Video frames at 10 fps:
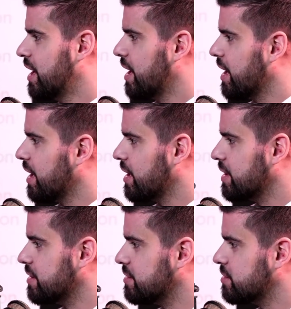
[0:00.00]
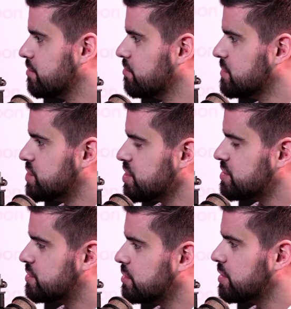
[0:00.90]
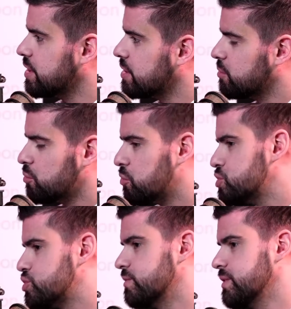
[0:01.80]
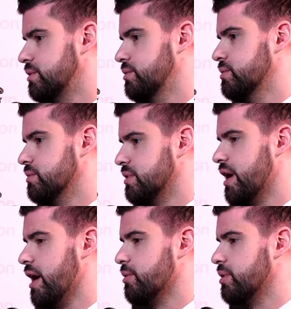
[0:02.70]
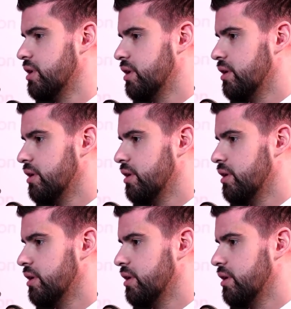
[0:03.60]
and just talking, what should we do now?